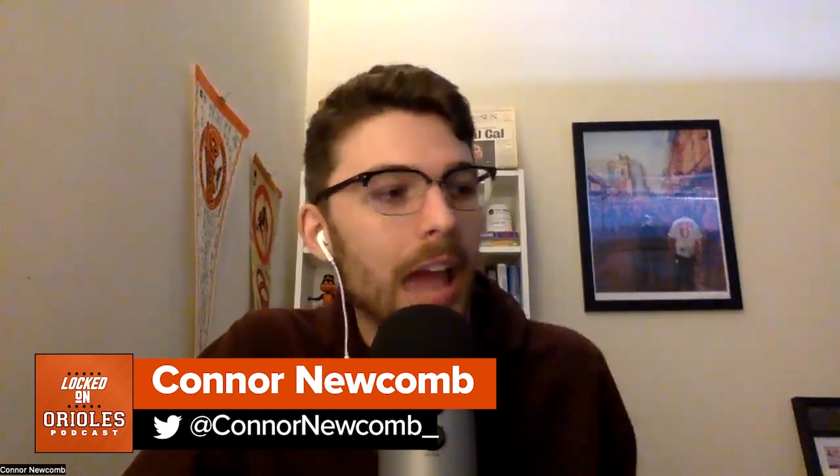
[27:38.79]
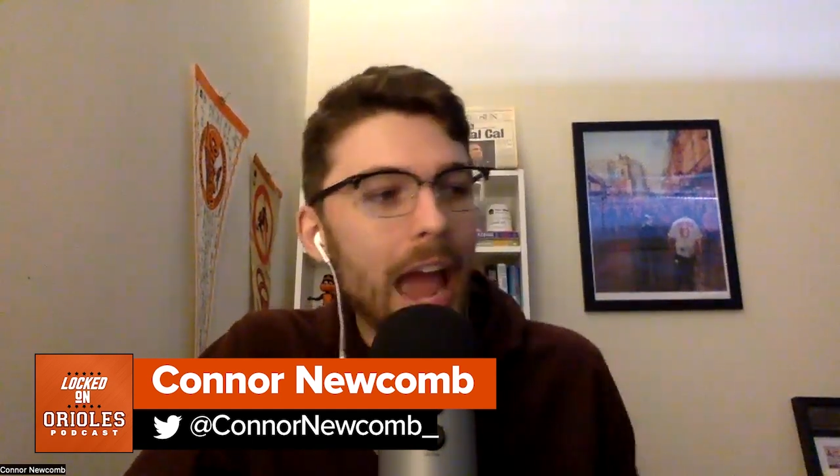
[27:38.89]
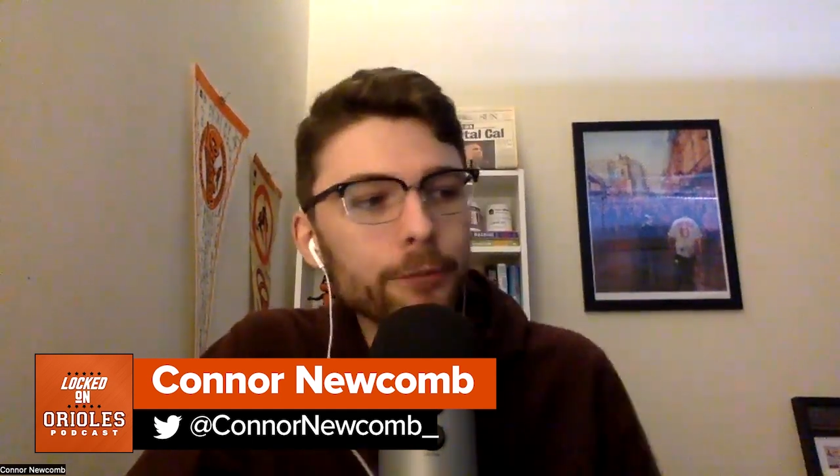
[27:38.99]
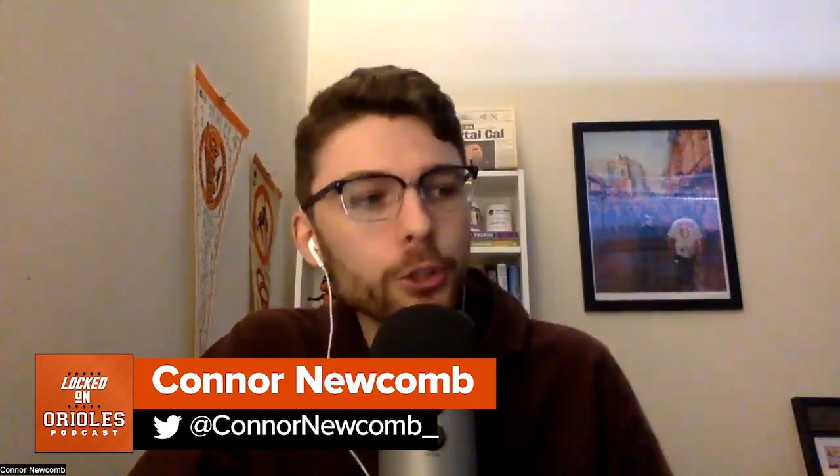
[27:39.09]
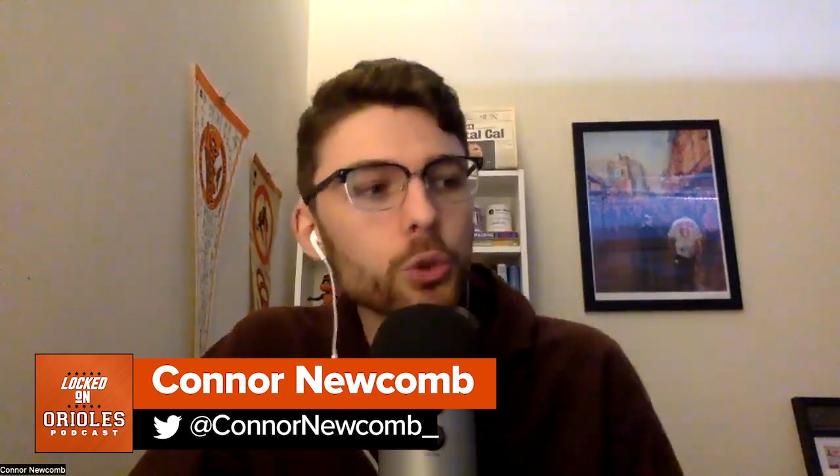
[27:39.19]

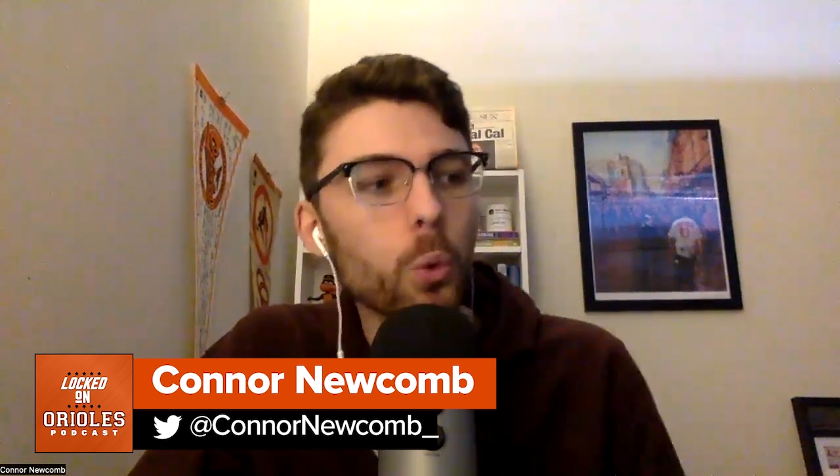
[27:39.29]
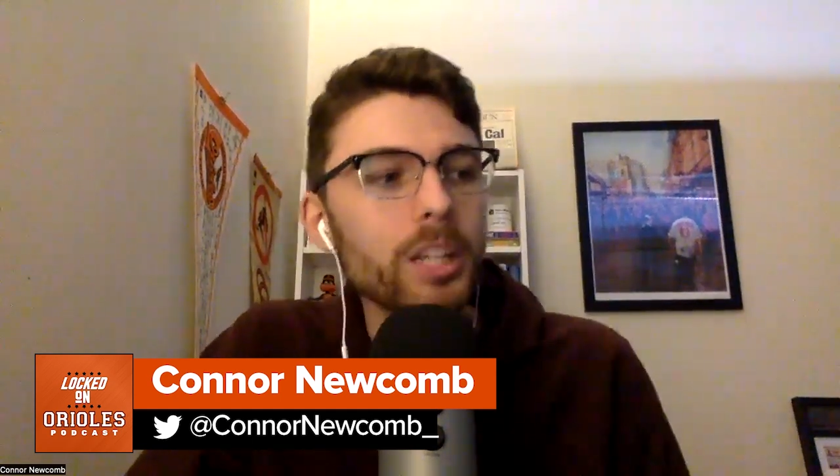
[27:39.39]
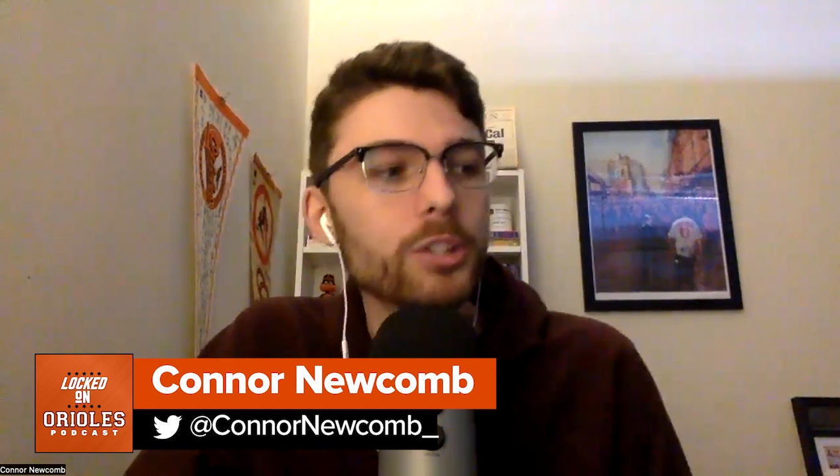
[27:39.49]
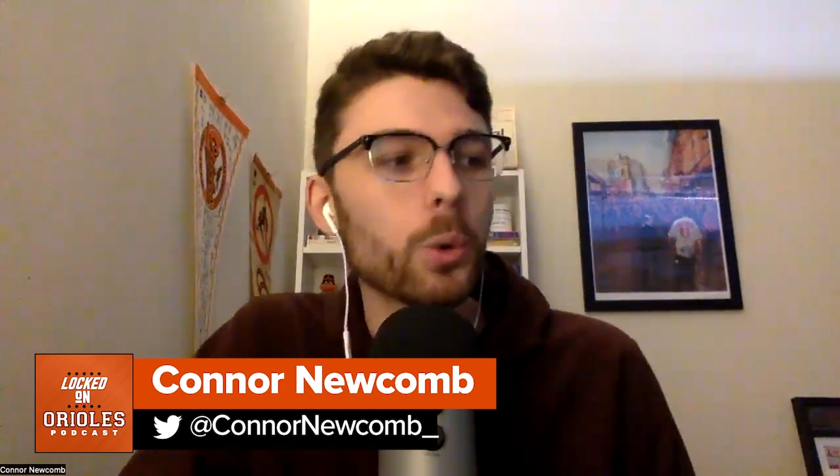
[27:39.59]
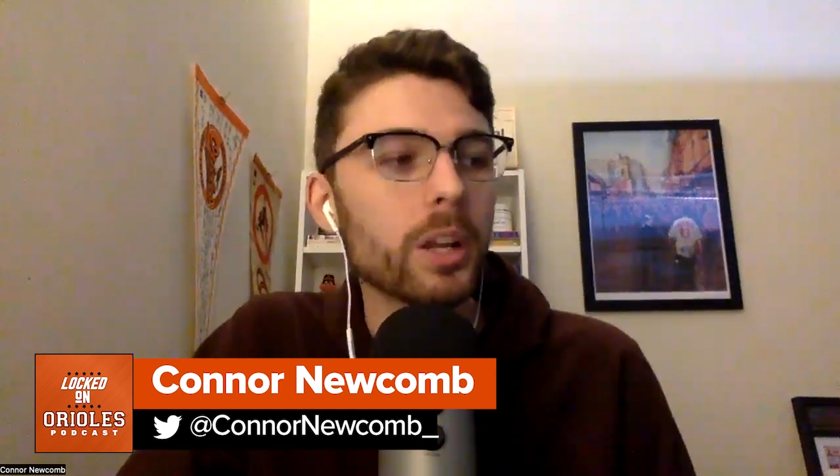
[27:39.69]
after
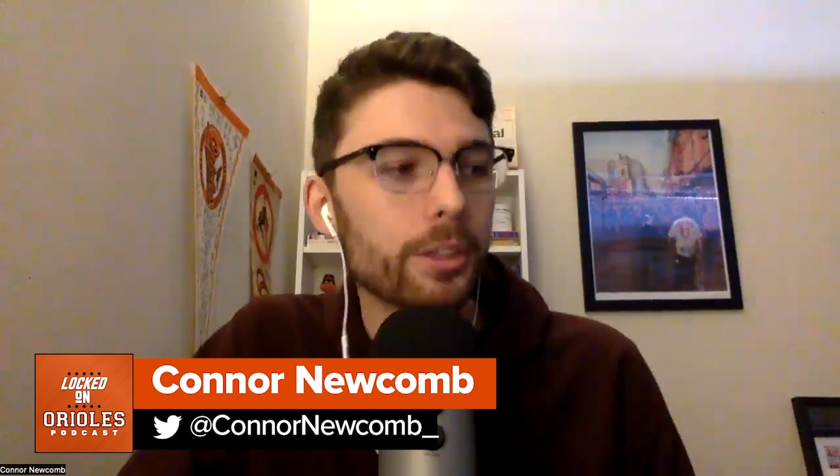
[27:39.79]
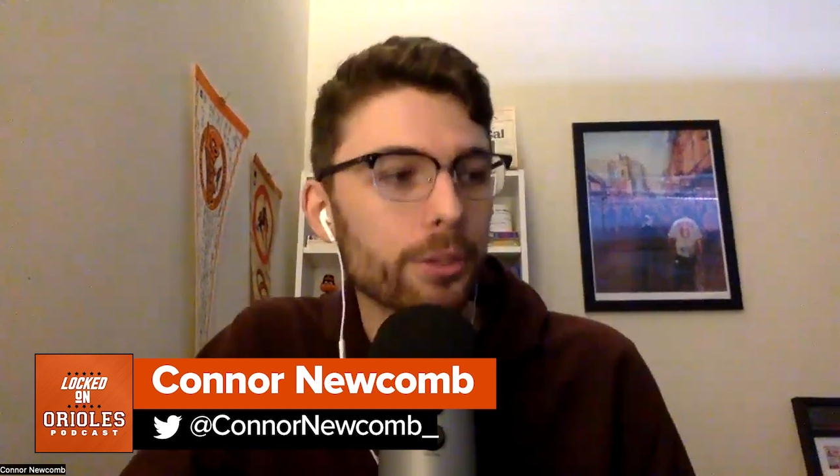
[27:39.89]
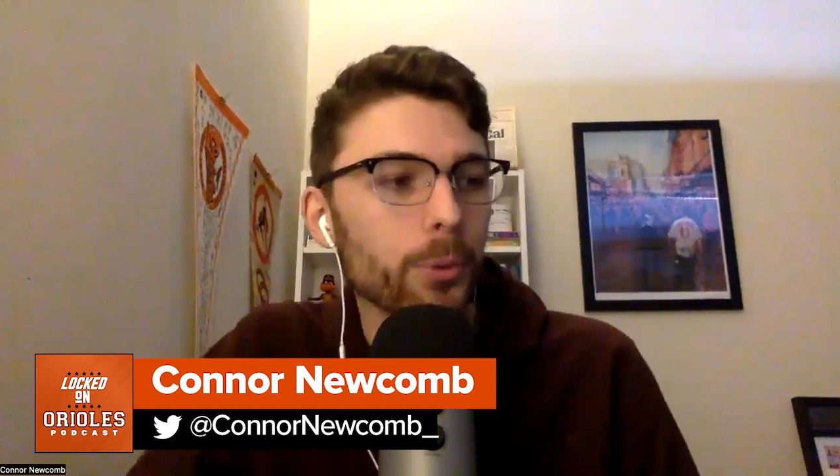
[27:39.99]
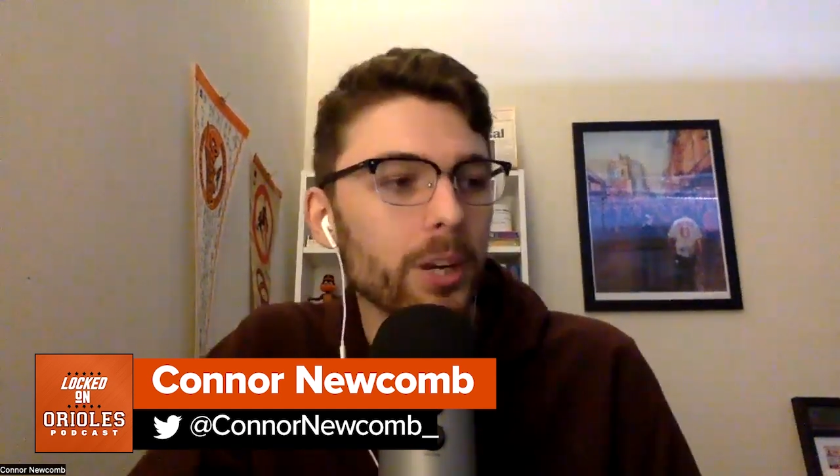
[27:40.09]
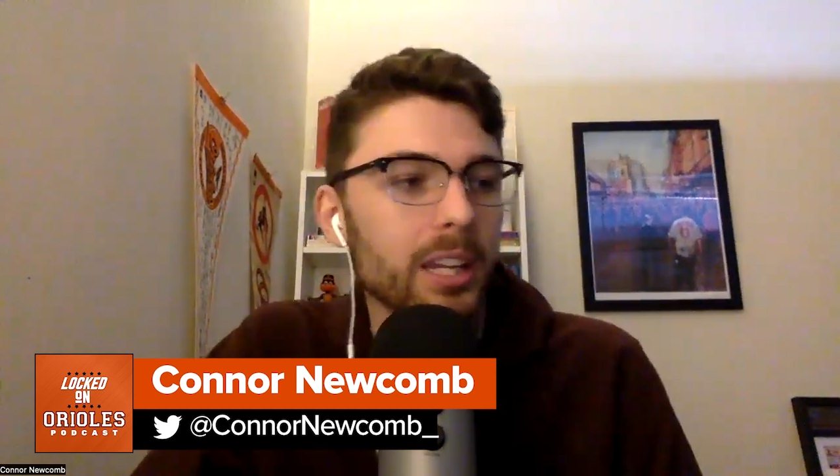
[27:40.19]

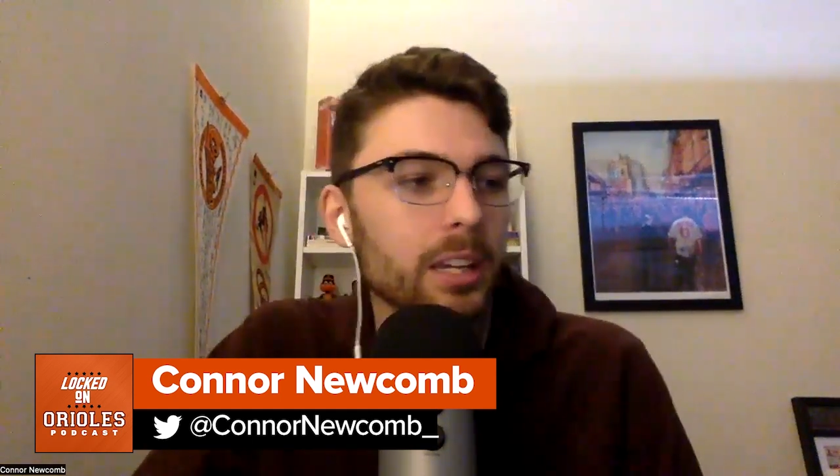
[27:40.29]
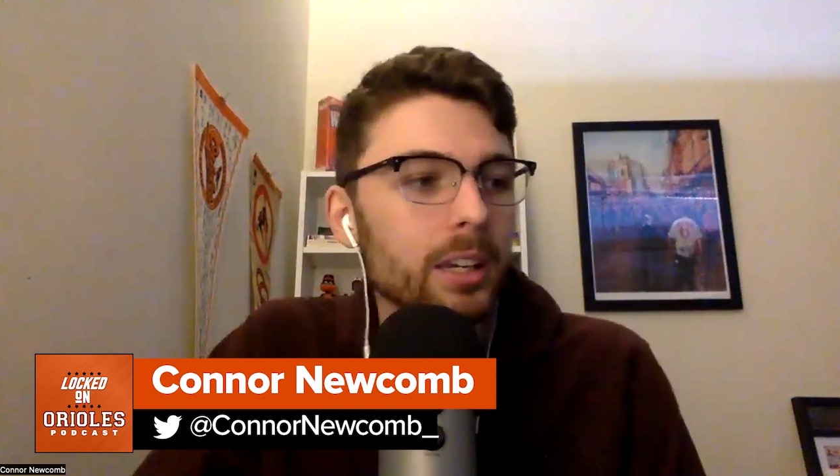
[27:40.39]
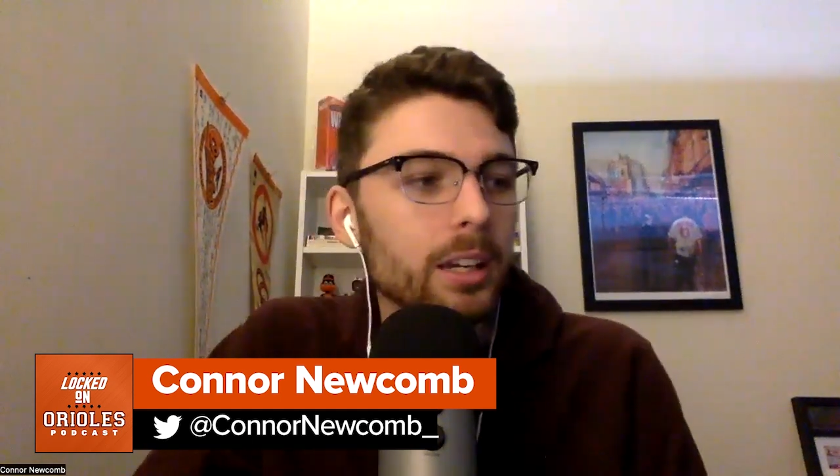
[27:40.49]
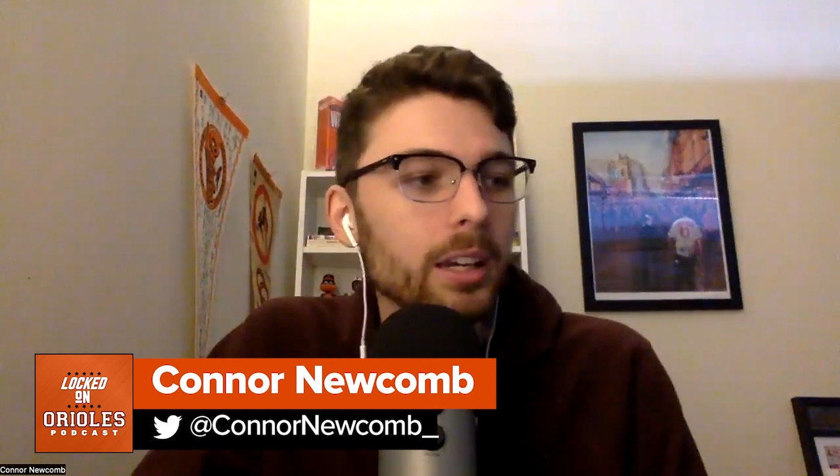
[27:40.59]
2023,